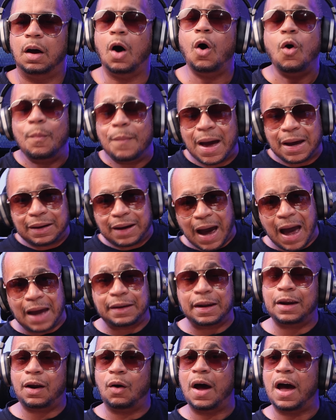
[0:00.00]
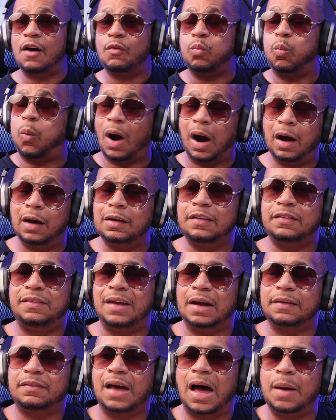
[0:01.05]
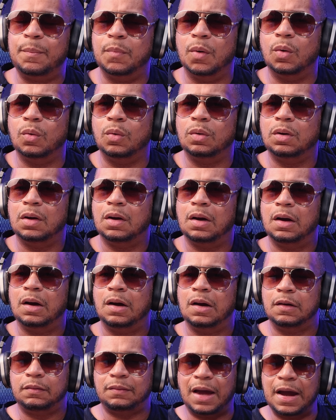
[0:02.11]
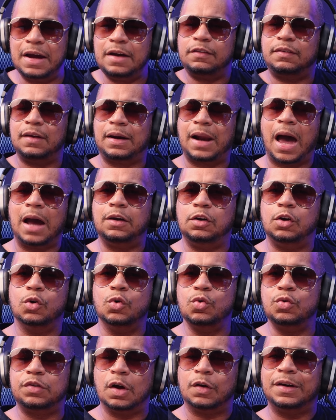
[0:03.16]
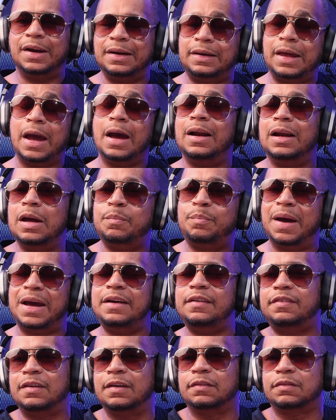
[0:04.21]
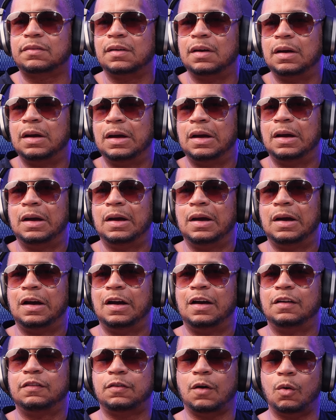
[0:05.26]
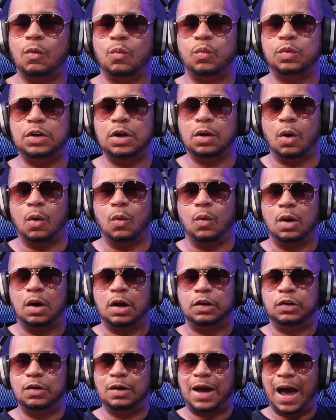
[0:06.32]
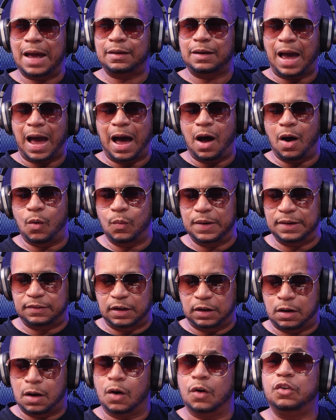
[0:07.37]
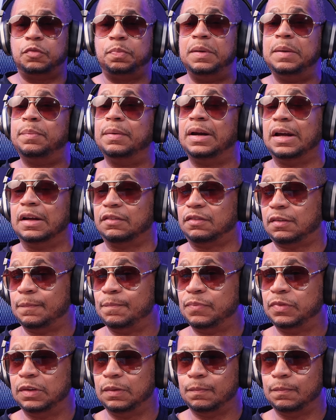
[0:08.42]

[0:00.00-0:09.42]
Oh my God, they don't have wireless desktop mode. Things that I use on a daily basis. So, you know, you got, I always encourage people this.